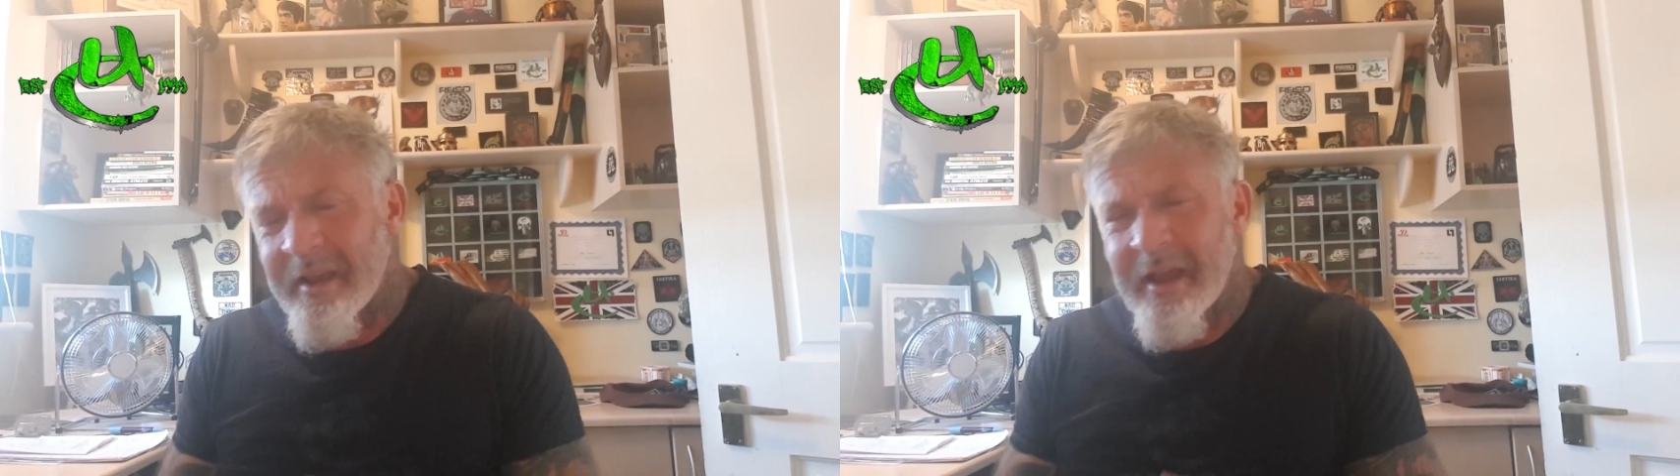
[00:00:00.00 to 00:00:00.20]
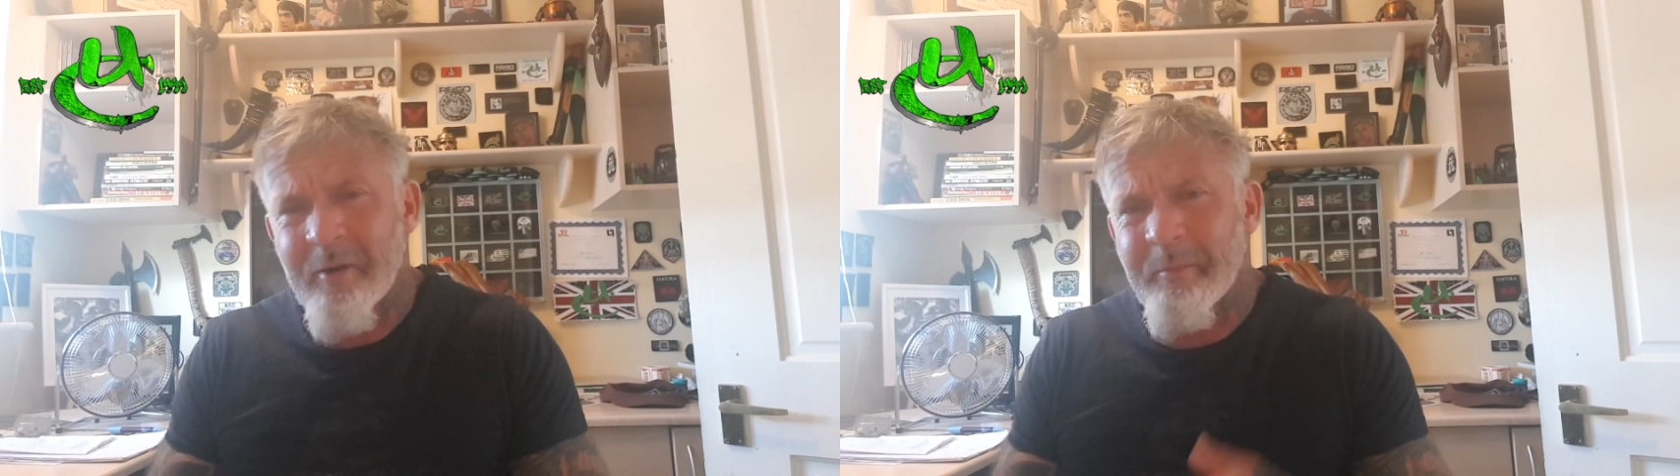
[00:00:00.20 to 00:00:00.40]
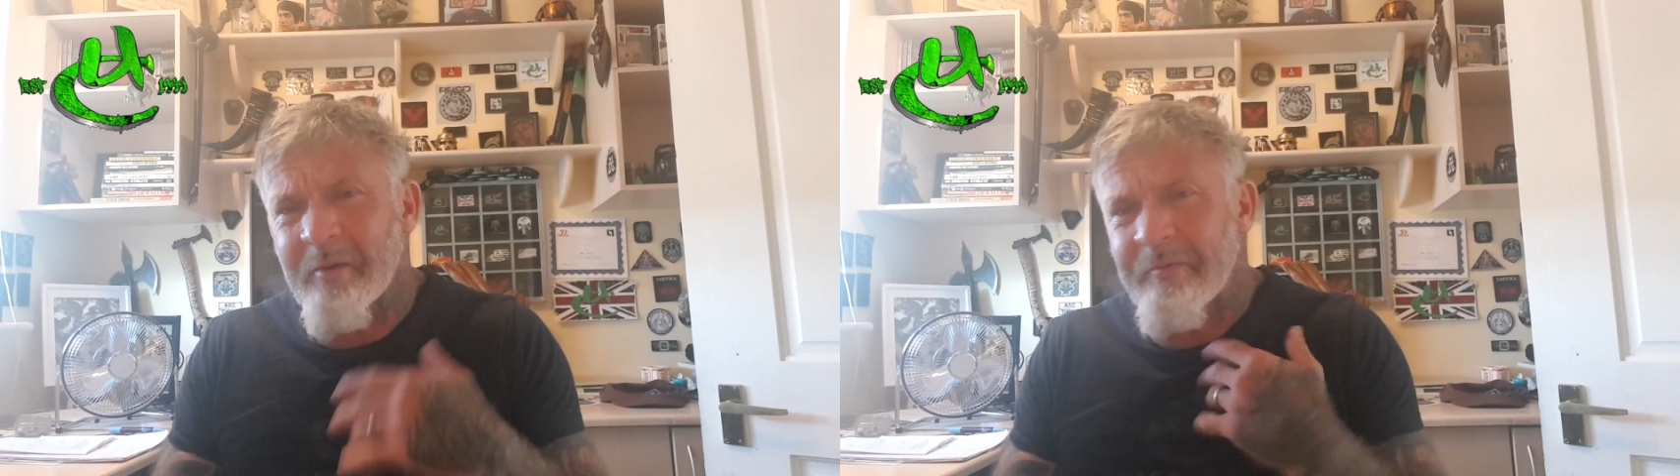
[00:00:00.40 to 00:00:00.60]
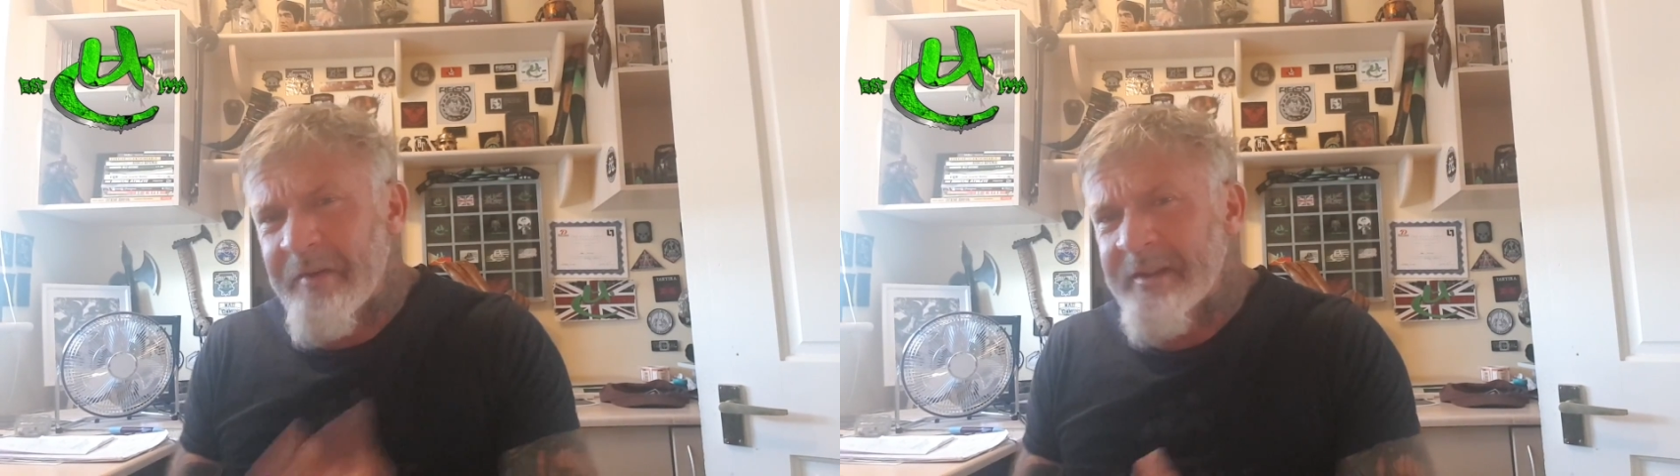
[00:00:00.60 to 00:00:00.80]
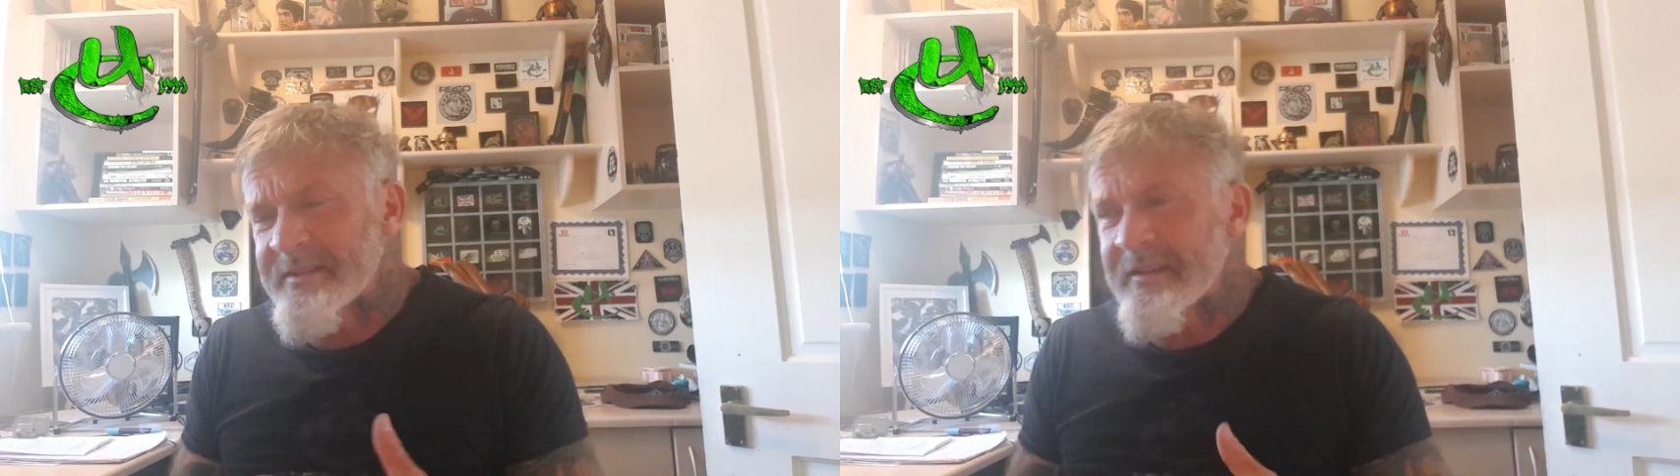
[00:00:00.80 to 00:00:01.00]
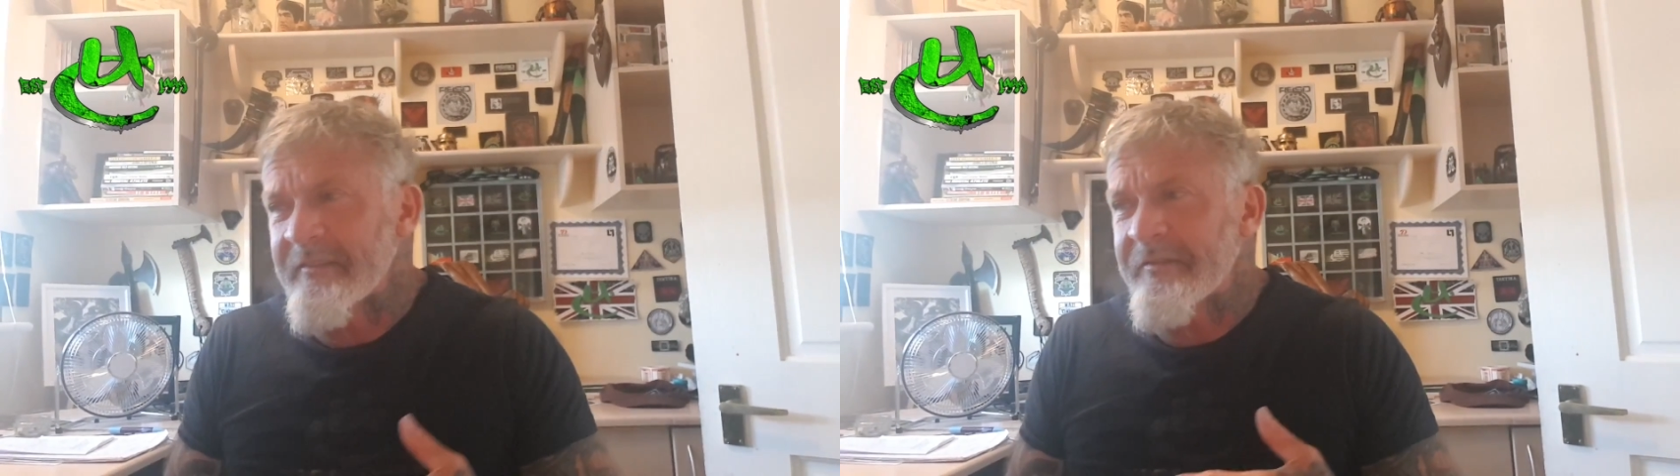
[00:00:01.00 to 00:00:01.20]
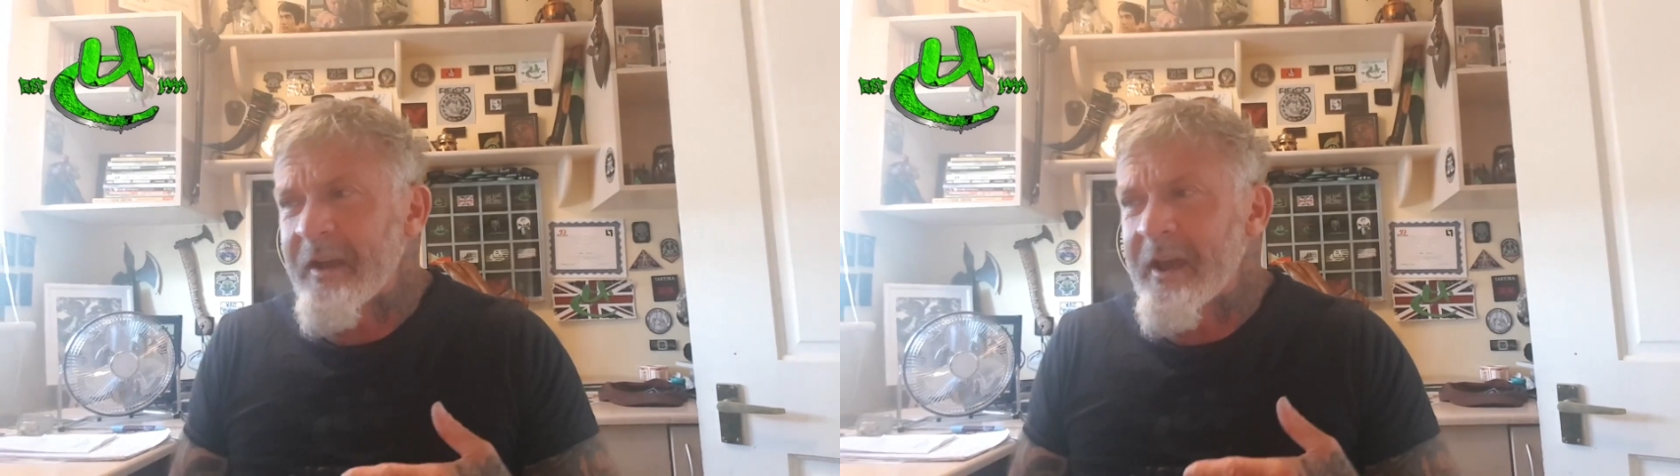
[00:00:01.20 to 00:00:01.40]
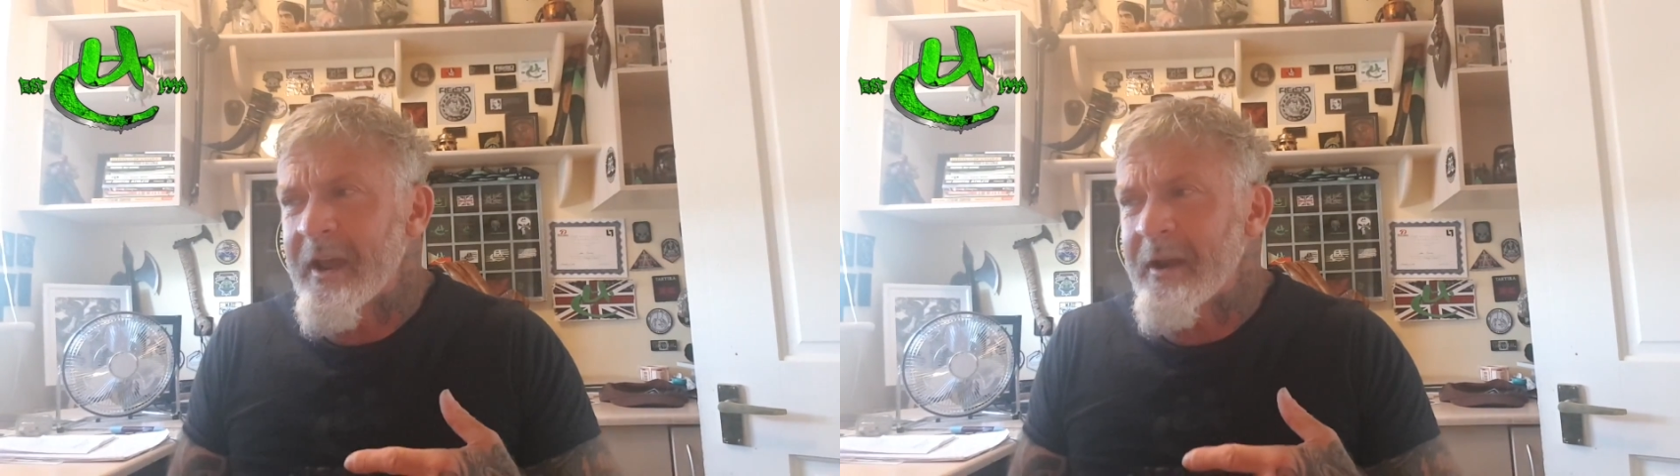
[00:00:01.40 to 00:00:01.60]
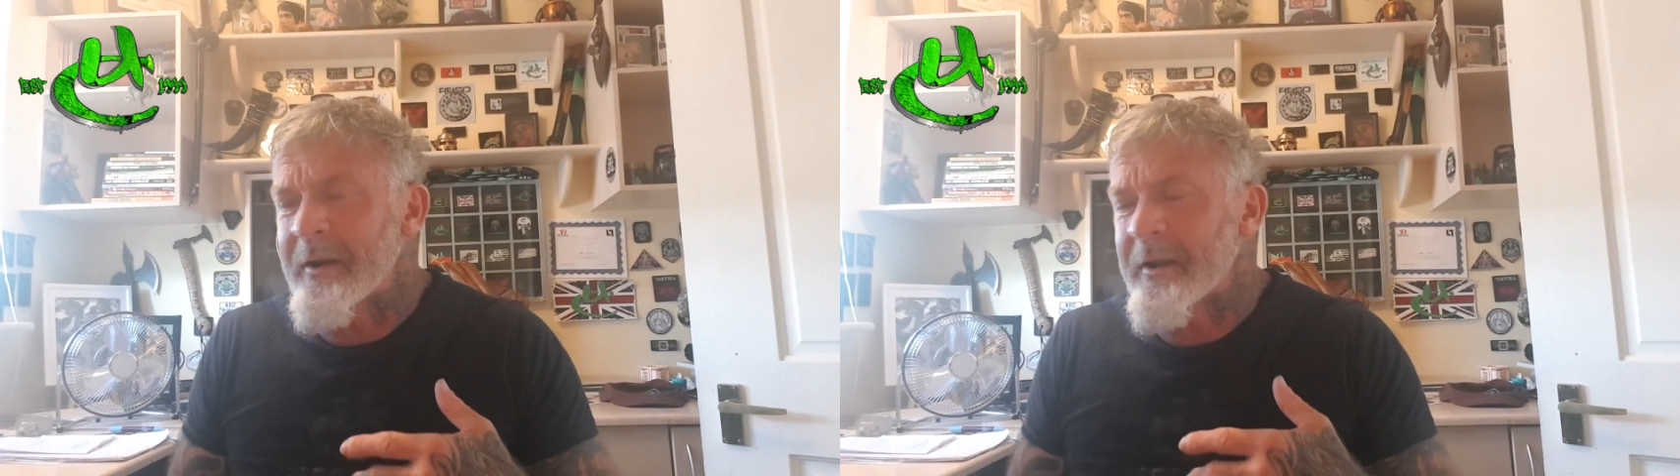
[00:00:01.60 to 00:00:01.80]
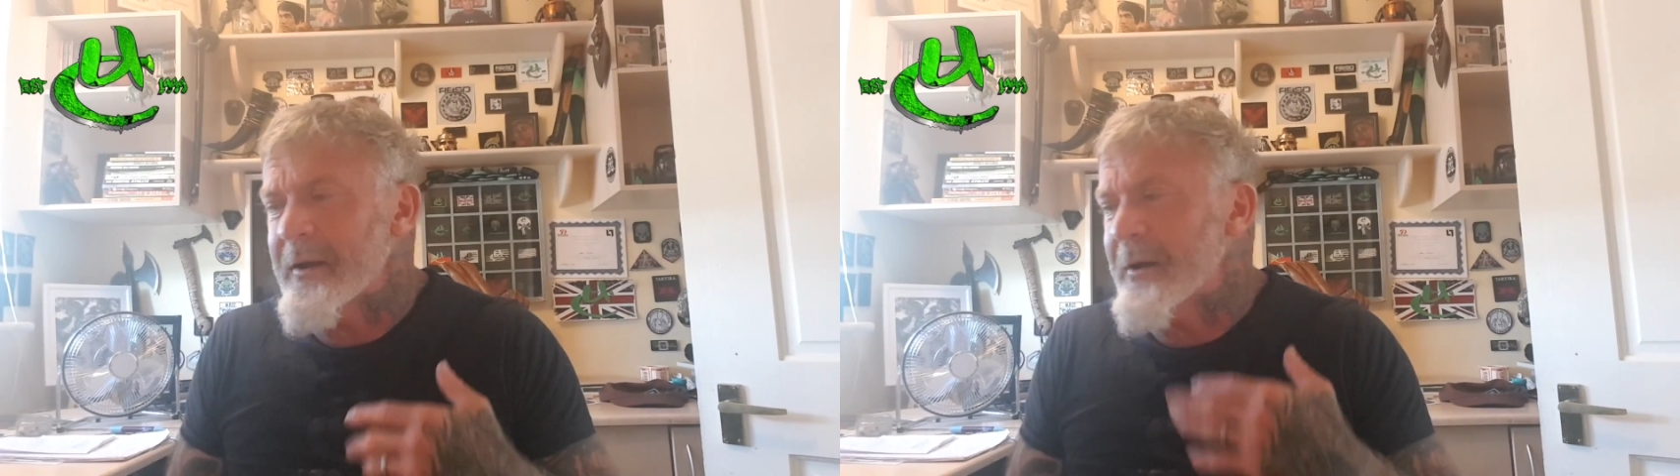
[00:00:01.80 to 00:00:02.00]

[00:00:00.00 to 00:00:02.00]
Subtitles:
how to be offensive, and